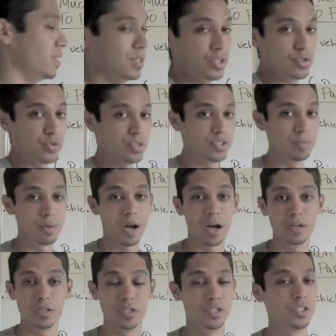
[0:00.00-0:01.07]
in the industry. Some
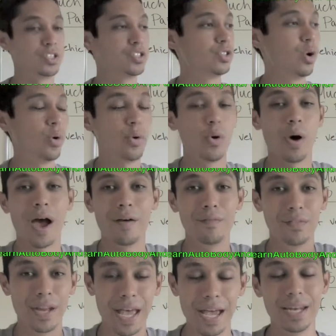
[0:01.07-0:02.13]
guys just don't
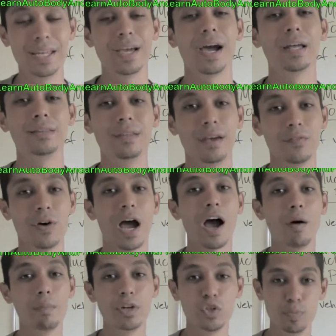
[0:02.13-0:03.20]
have any idea of
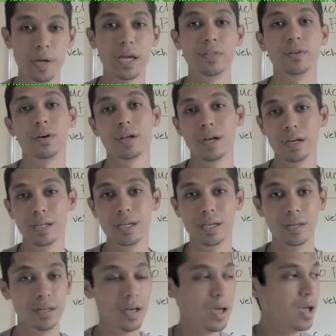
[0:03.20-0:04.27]
how much paint they're going to
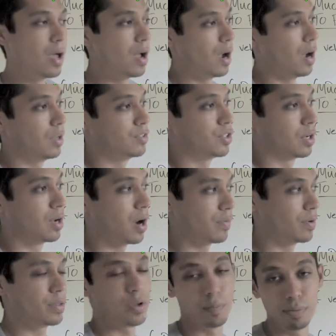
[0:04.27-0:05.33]
need to
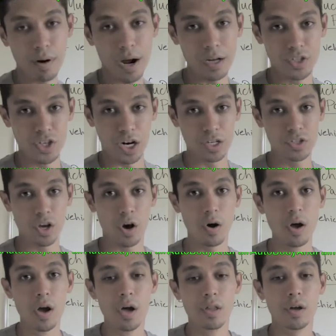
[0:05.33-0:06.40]
cover their project.
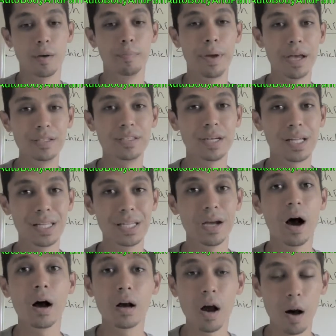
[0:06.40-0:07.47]
So there are
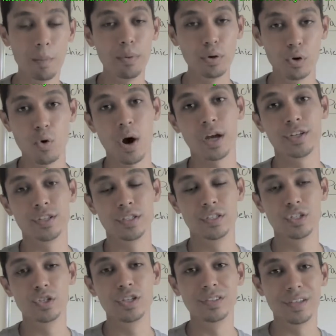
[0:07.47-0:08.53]
basically a couple
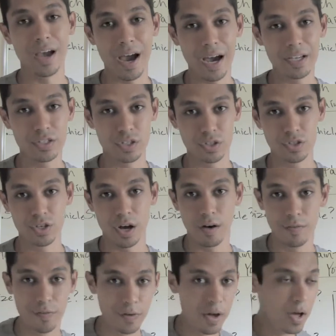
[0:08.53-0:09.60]
questions you need to ask
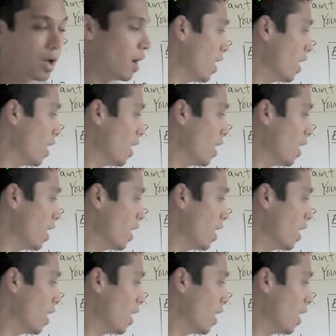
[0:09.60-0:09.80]
yourself